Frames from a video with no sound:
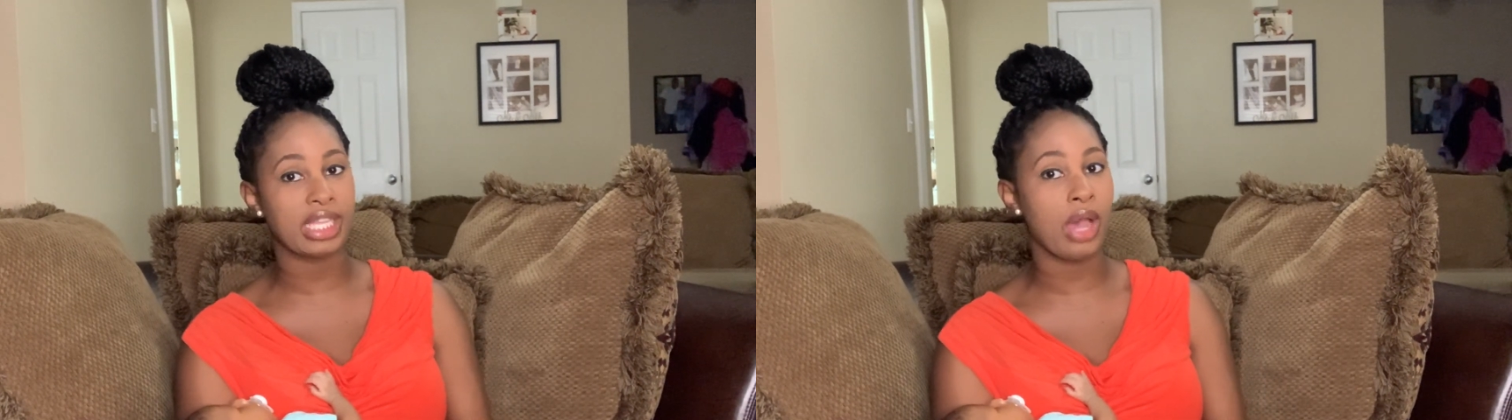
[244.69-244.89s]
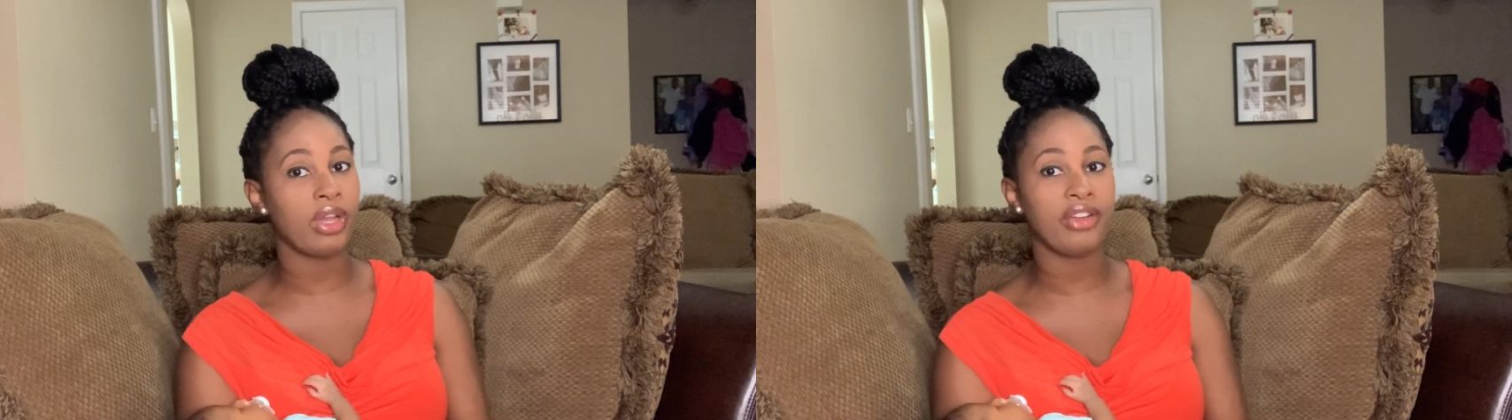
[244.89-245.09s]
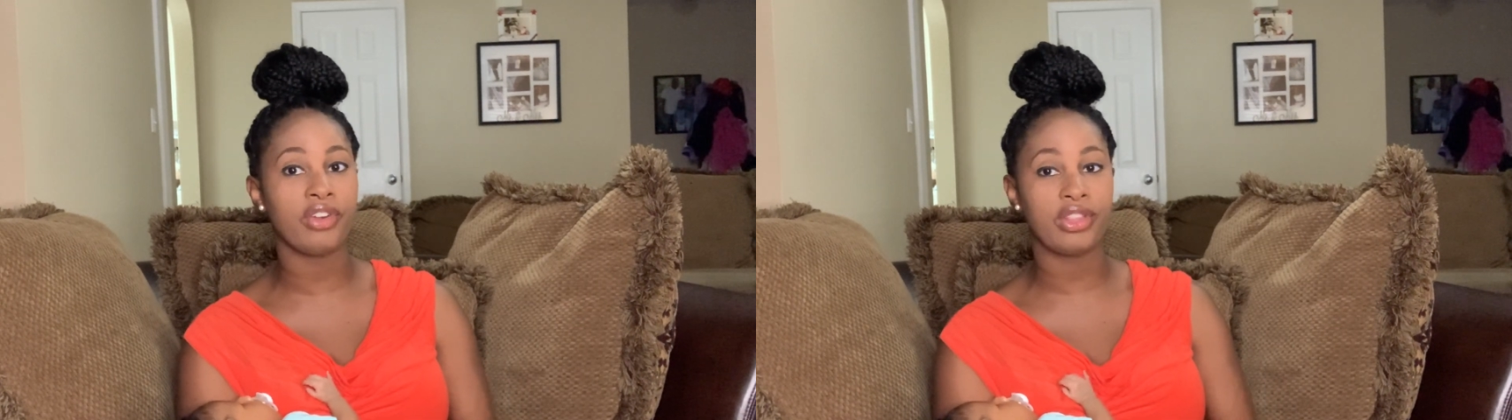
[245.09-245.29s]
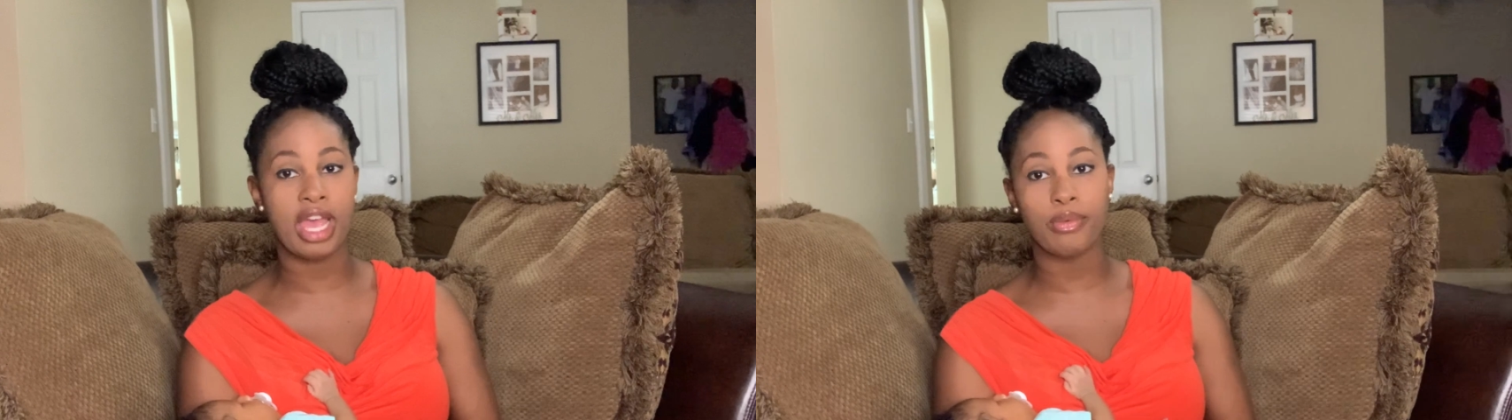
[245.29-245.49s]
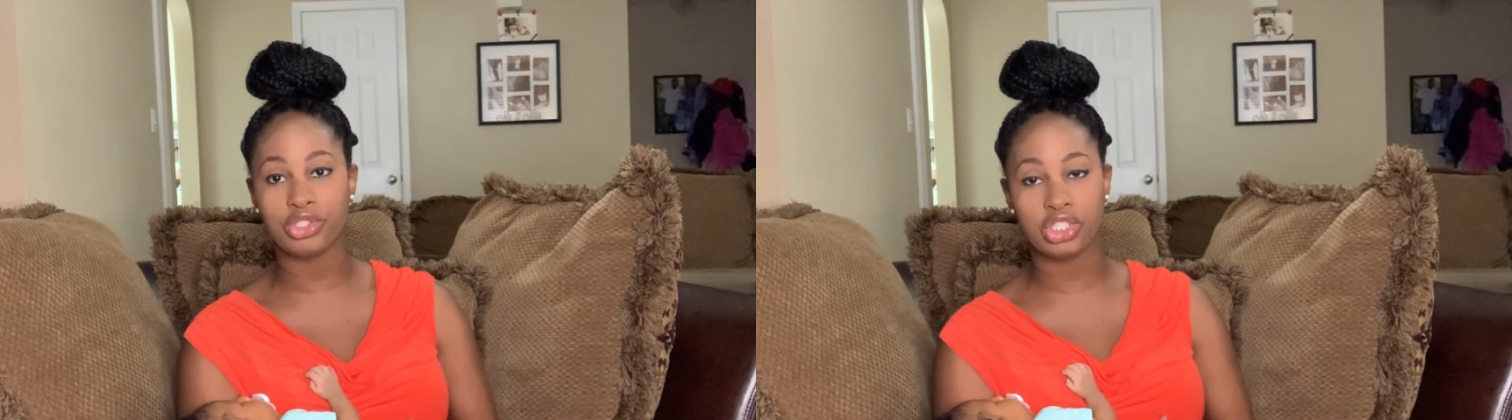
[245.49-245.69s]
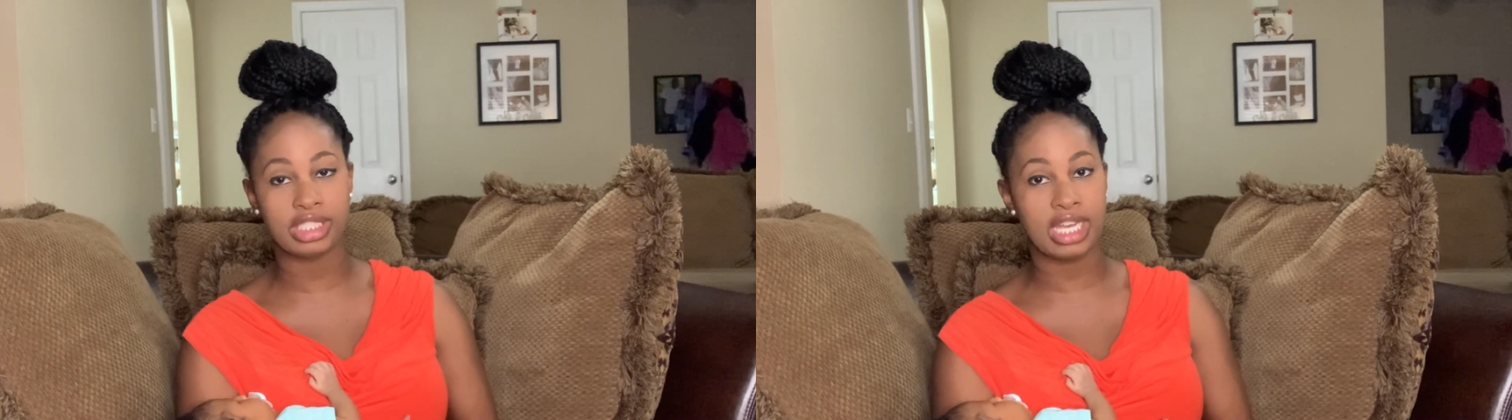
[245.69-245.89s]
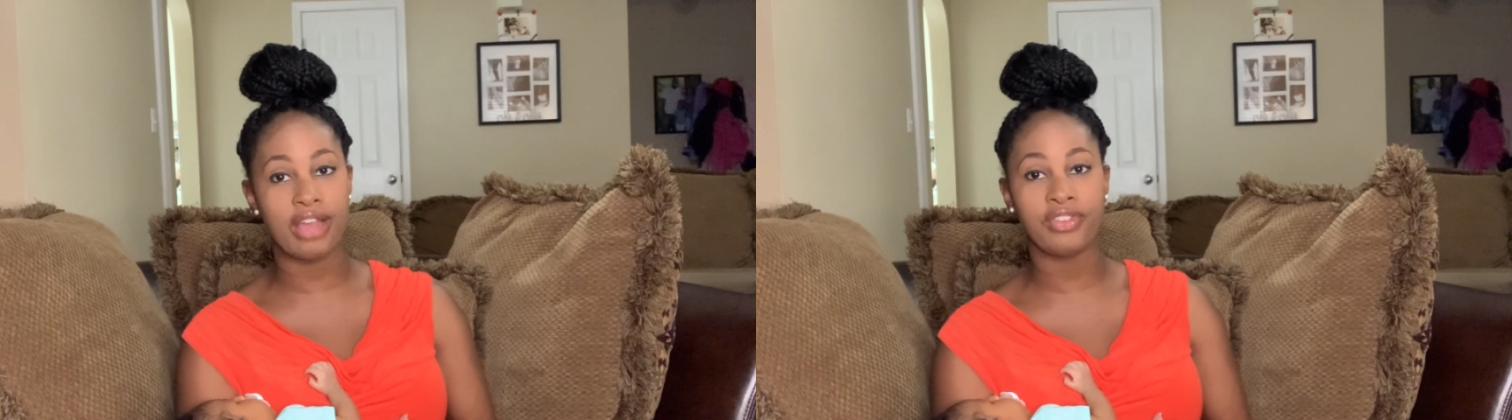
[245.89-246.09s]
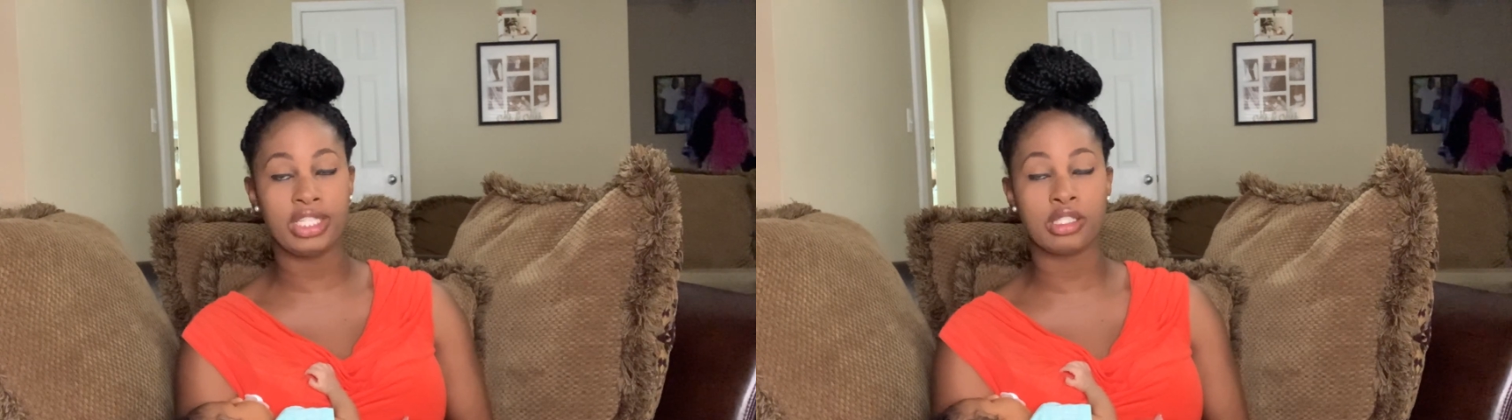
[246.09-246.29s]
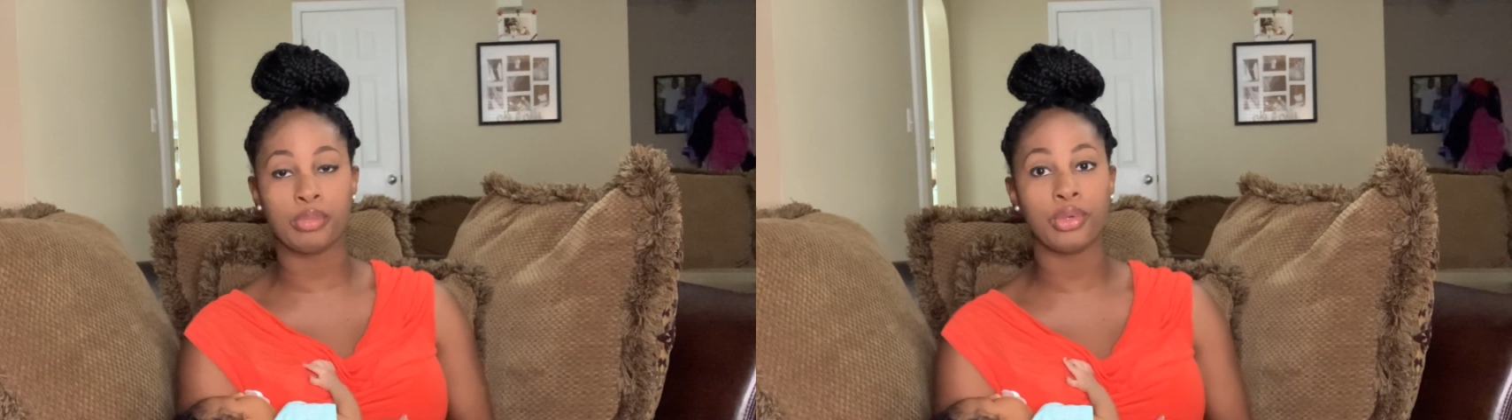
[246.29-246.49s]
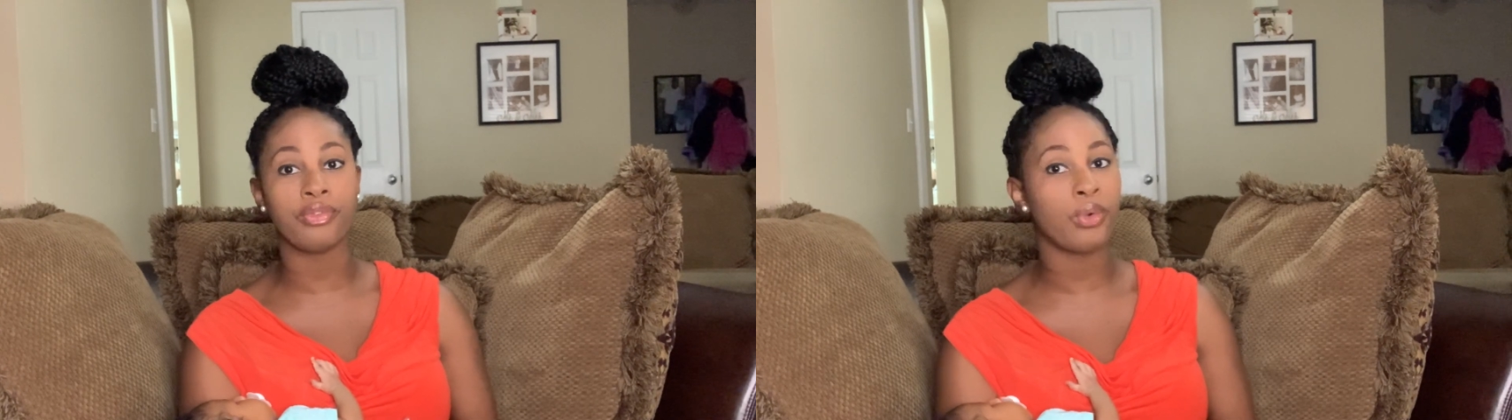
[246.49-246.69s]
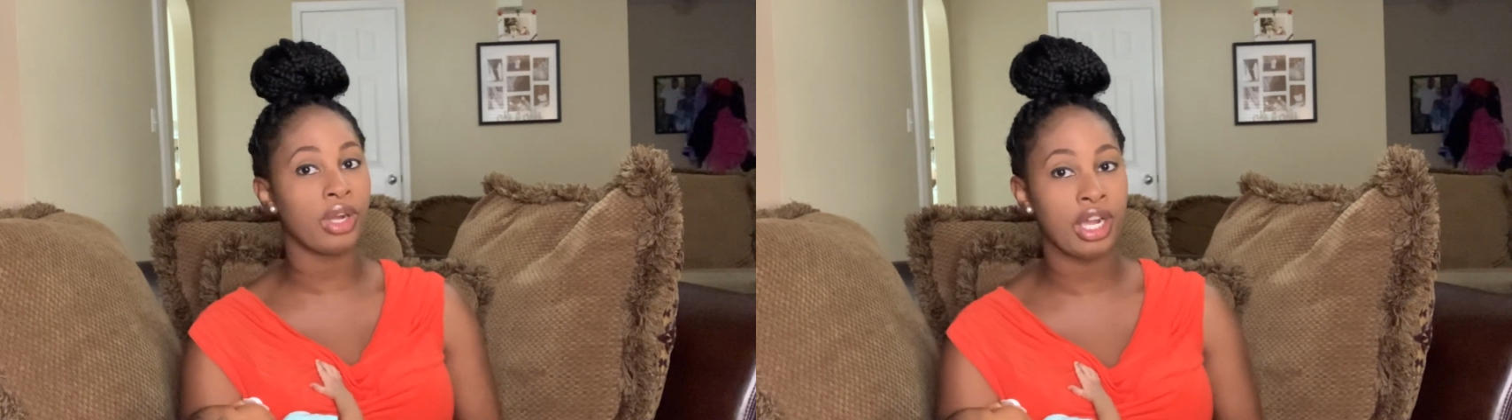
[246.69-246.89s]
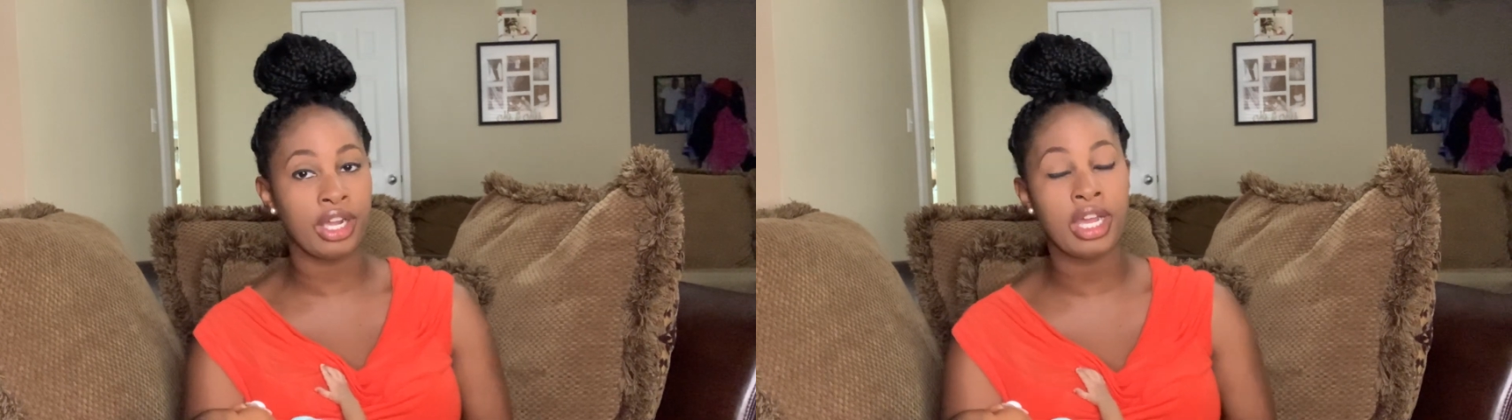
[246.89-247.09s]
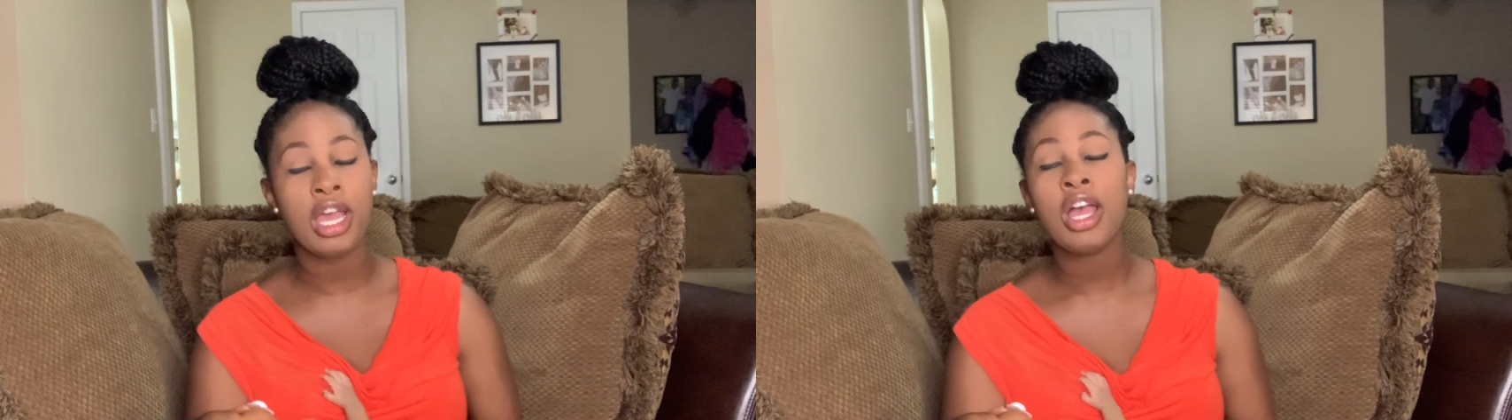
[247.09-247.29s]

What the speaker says: However, that was just not feasible for her,